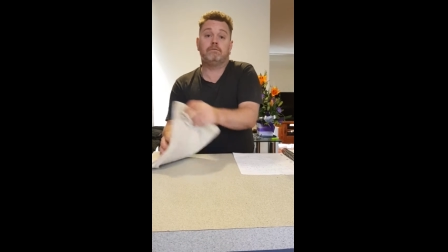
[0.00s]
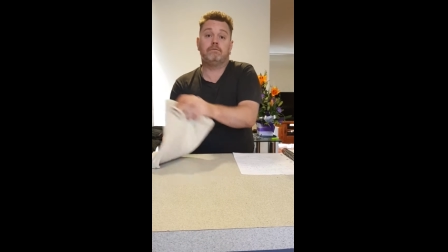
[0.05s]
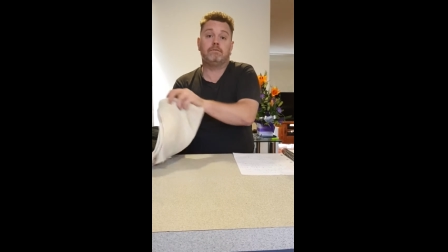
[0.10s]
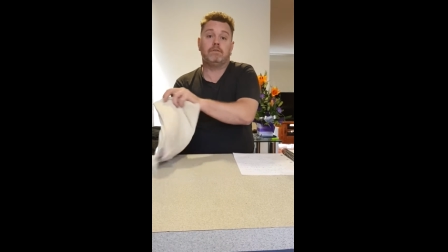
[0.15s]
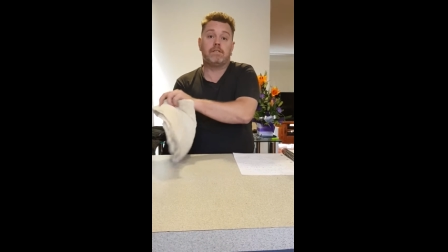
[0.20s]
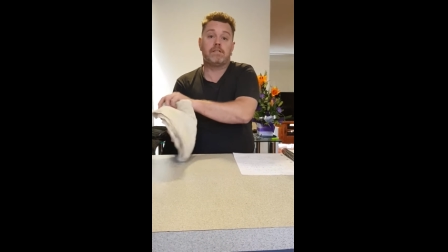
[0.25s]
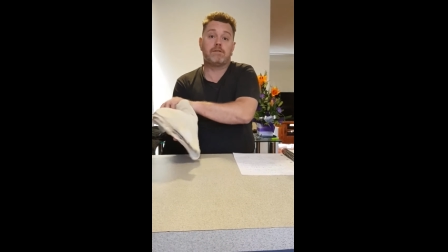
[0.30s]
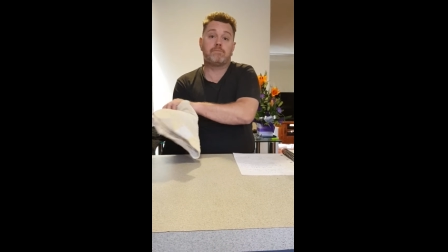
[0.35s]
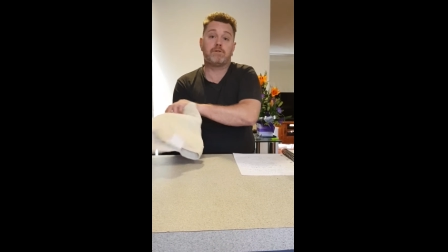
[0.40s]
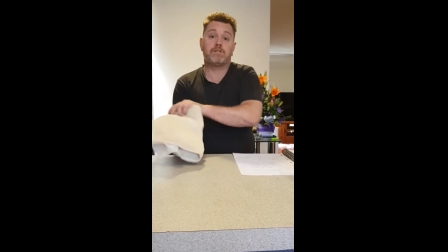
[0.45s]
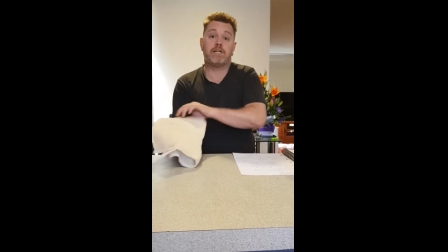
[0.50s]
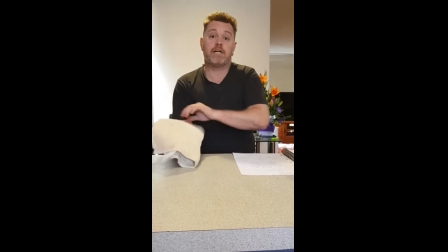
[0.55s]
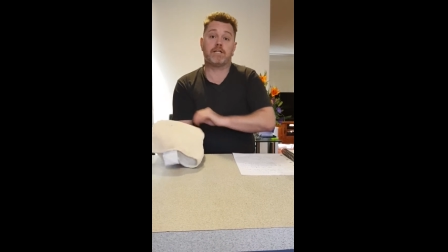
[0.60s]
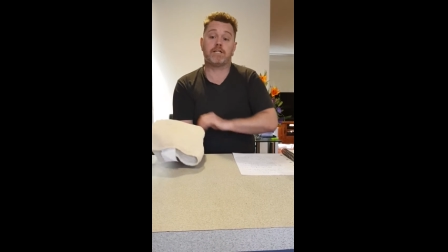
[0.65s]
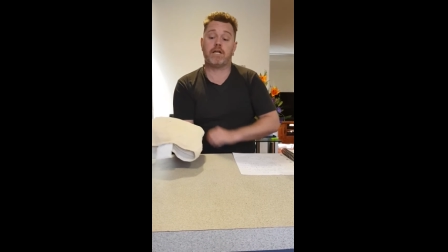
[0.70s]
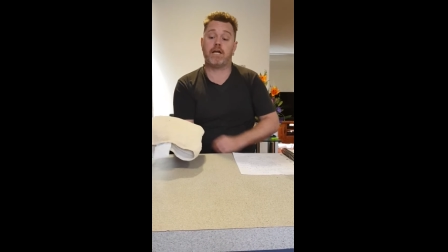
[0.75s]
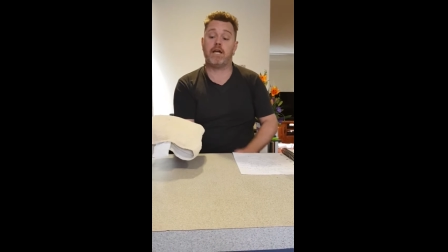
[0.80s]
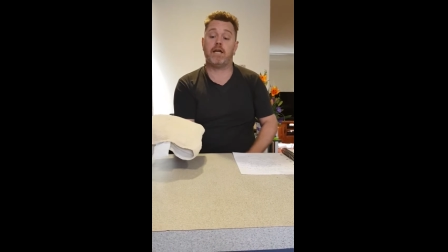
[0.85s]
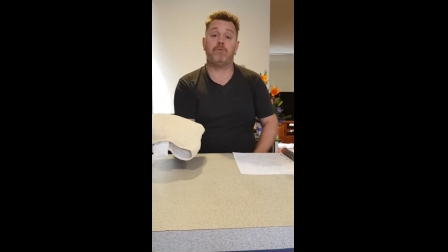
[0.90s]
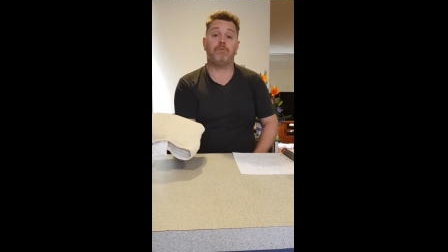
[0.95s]
is to protect
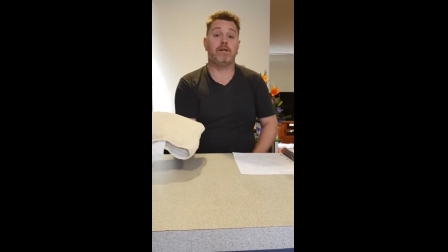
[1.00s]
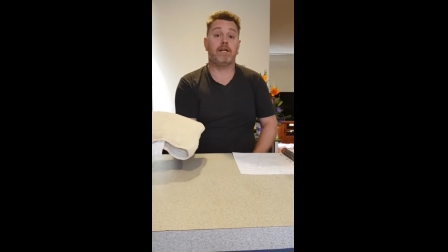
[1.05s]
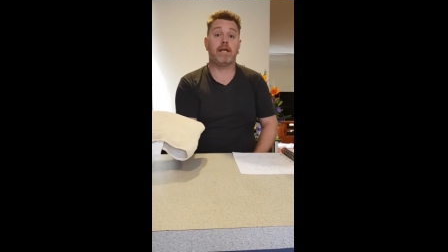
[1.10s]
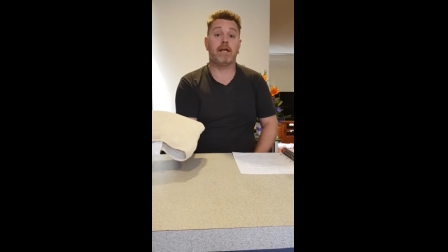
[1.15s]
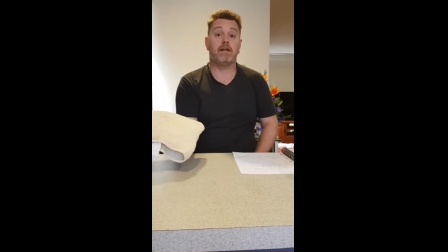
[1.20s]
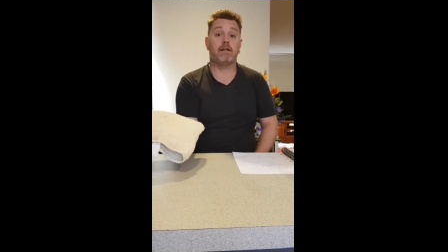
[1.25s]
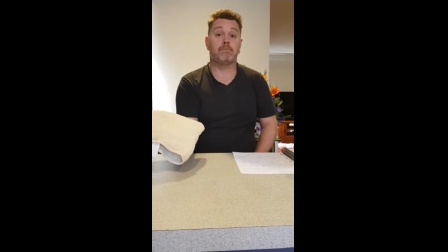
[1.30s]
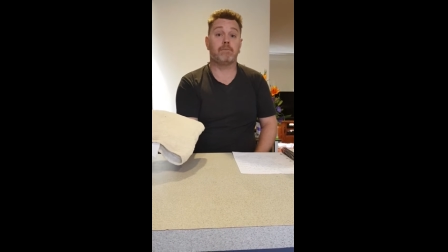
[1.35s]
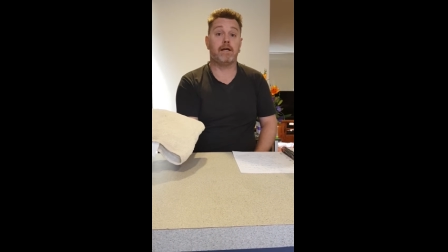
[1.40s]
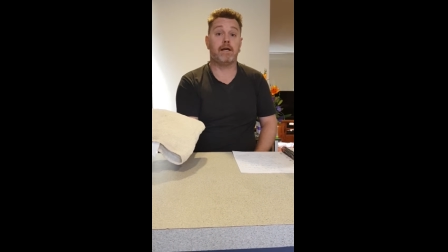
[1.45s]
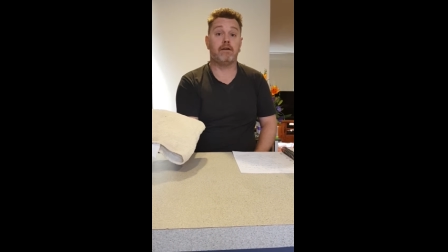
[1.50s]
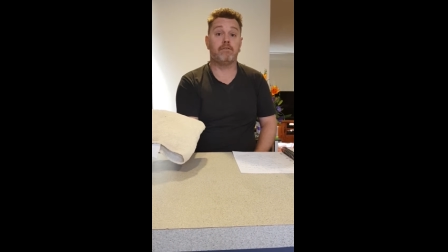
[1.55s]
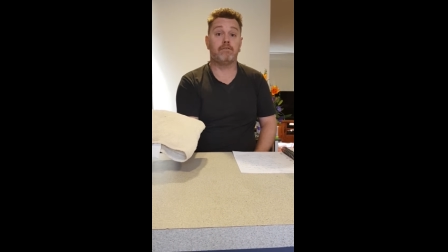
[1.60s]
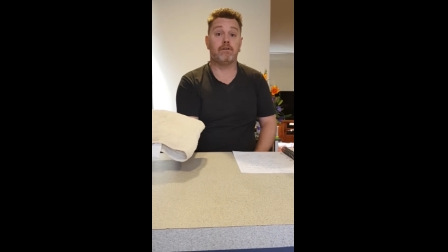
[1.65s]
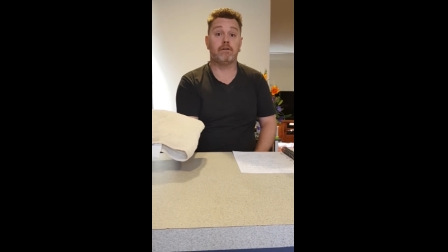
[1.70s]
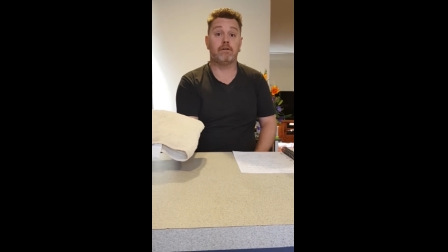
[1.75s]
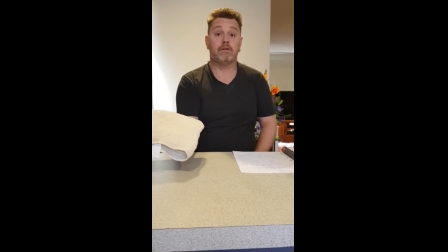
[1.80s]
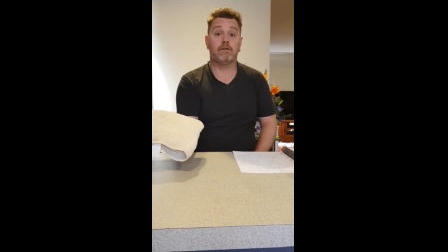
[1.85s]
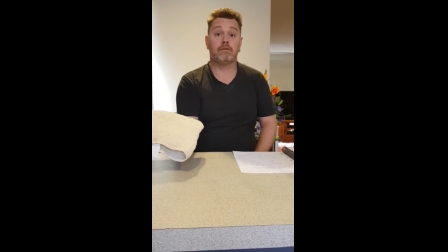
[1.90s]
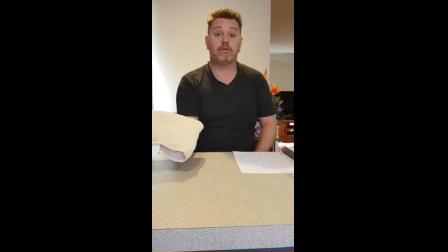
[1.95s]
your hand when you're getting them out of
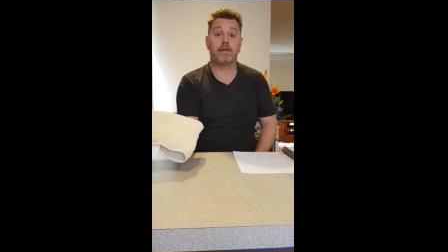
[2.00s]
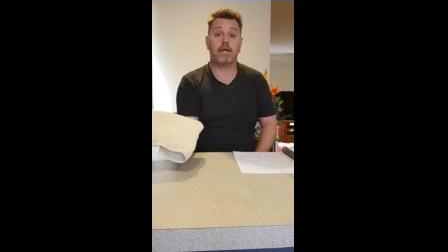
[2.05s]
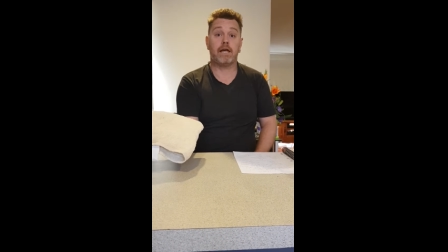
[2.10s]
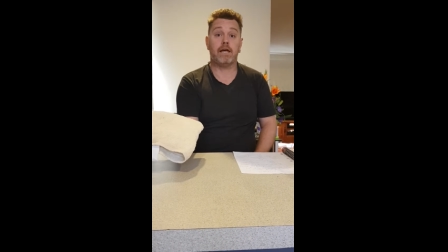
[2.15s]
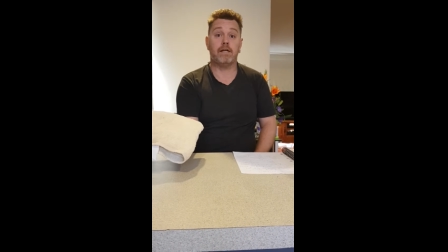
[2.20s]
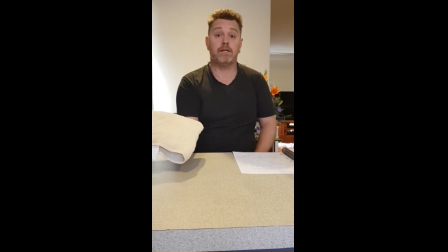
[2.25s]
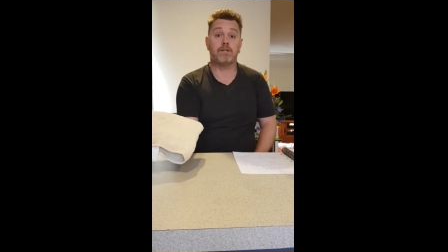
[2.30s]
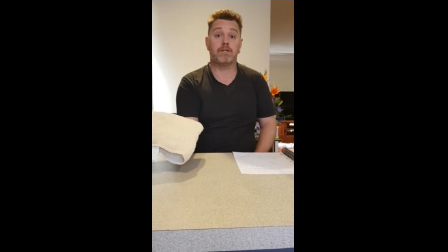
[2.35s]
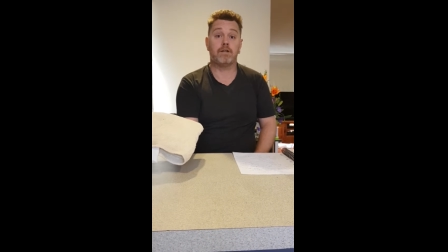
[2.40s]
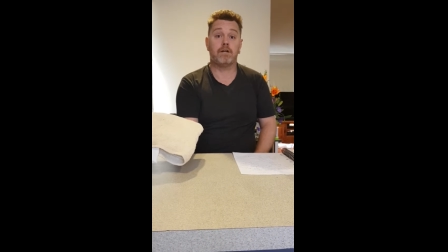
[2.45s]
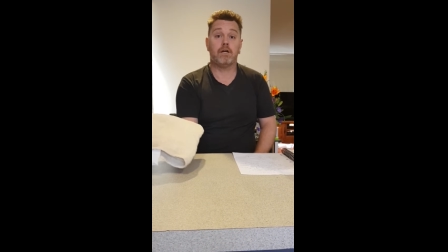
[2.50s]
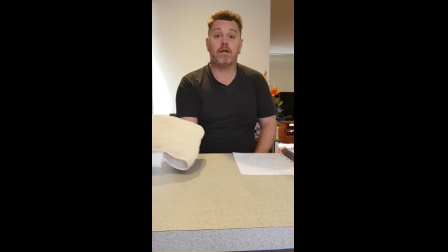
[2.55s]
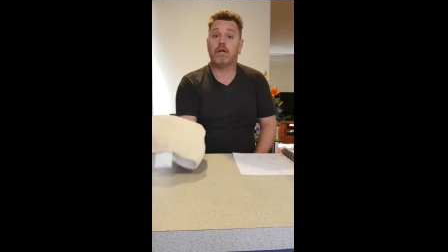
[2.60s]
the cage.